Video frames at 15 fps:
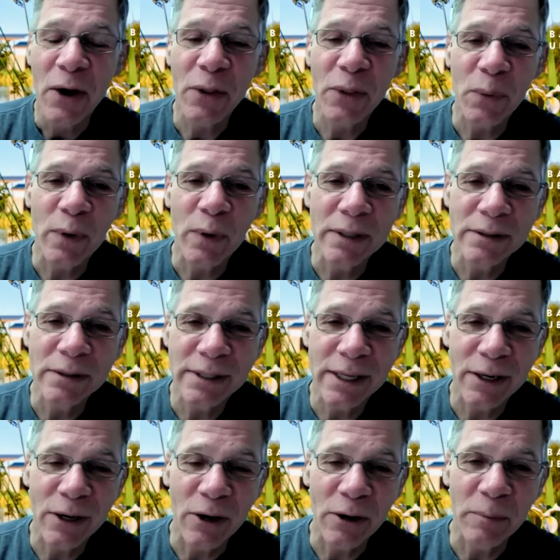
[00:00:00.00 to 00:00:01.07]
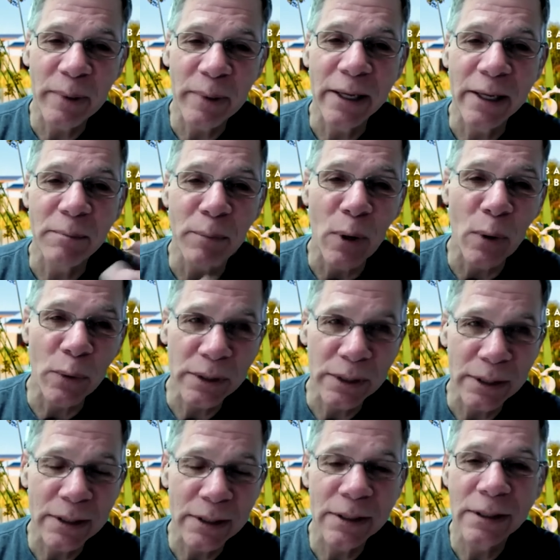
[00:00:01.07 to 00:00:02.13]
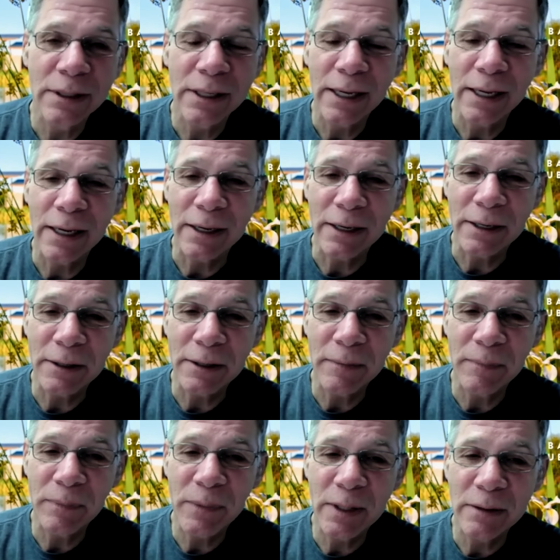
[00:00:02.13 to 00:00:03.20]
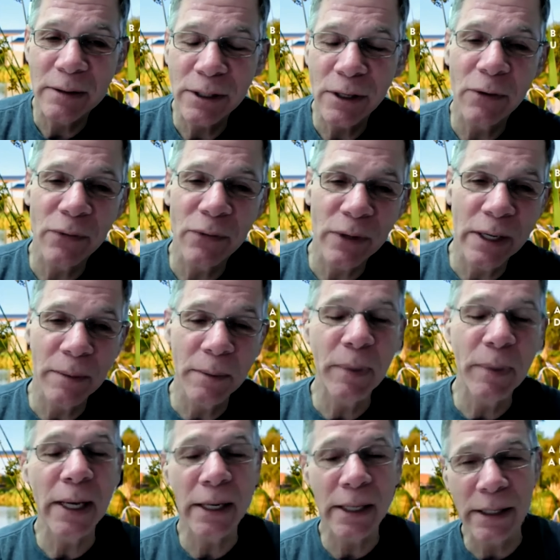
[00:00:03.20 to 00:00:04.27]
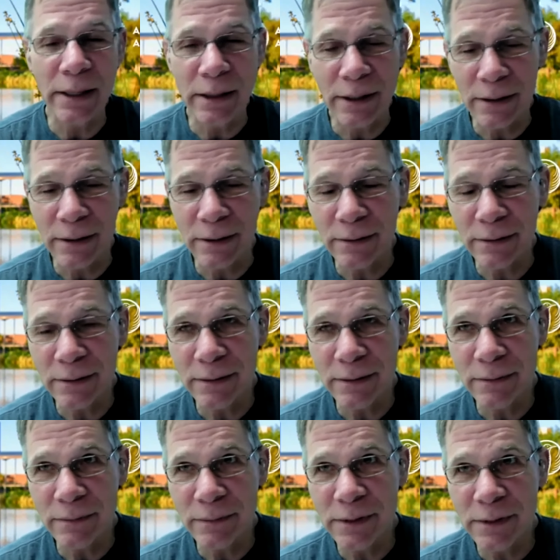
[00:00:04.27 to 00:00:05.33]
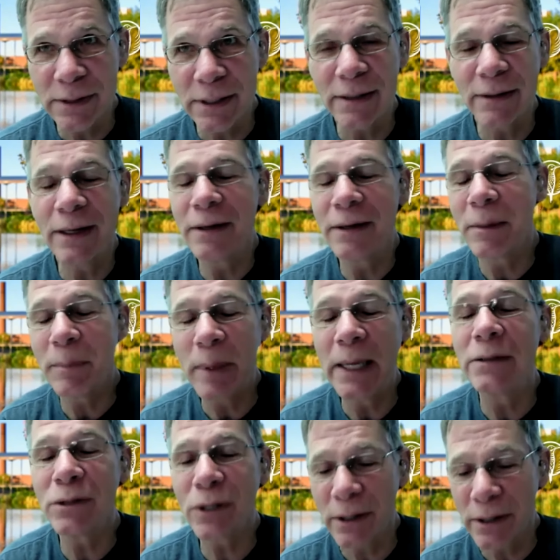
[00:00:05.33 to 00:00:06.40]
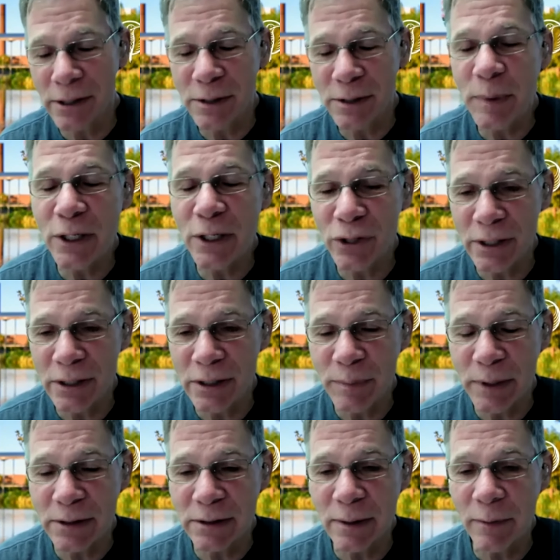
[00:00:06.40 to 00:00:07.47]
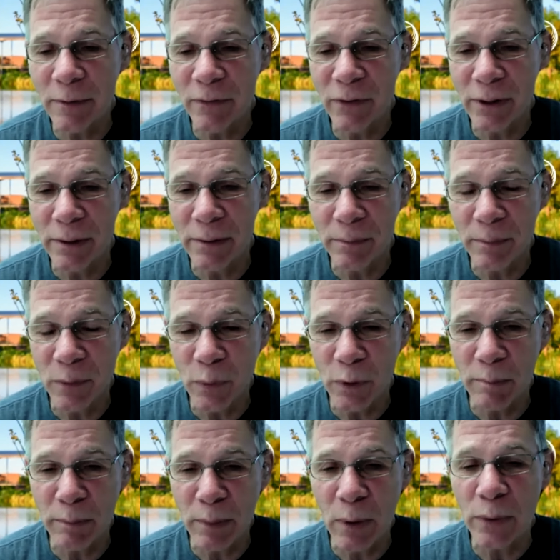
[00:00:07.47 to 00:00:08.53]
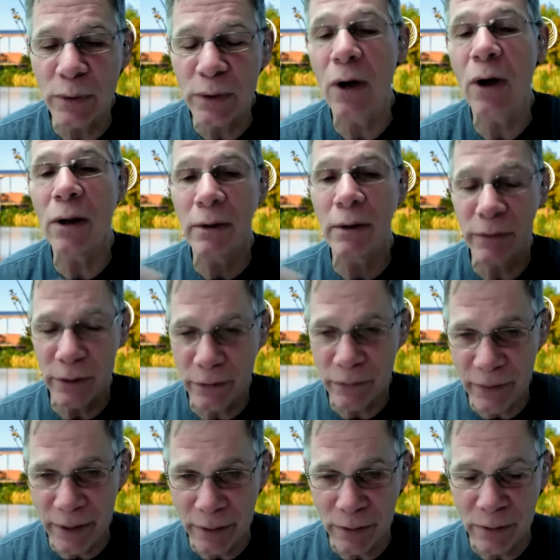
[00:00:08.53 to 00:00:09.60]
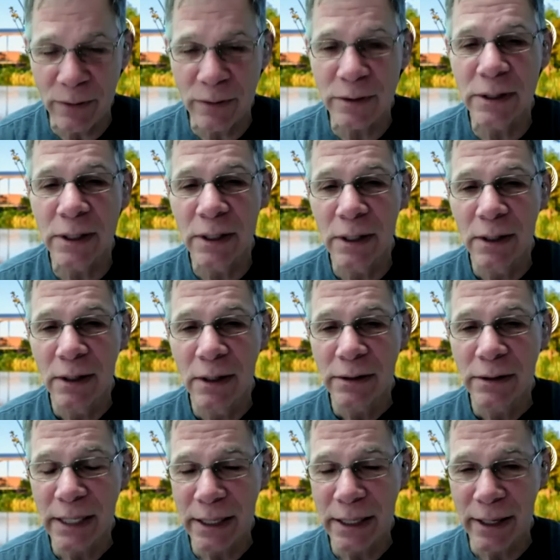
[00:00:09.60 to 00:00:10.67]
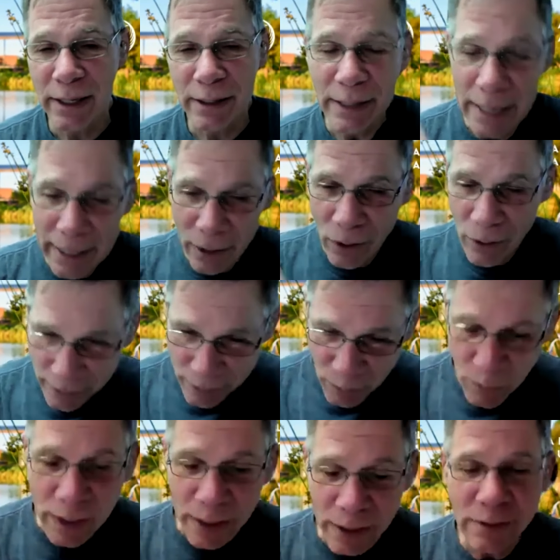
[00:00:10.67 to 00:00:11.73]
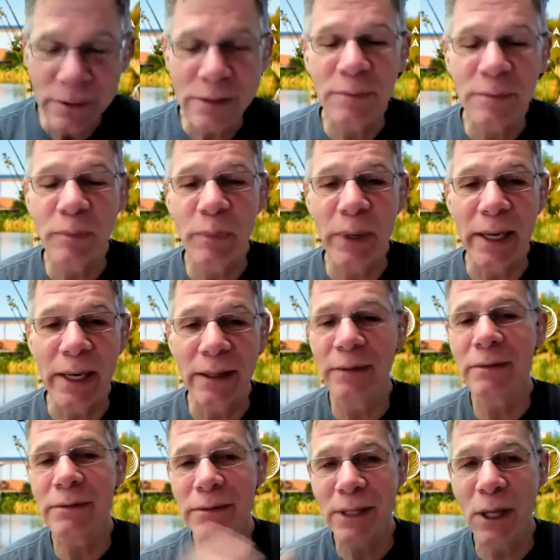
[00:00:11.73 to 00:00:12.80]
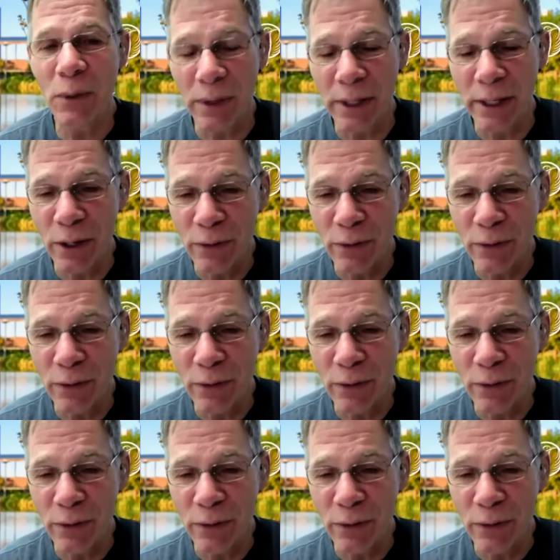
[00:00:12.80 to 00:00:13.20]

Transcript: are the ones that are being molted. Uh, so, it, but in the, it, it depends on the species, but some of them will molt all of their feathers, say like not all at once, but slowly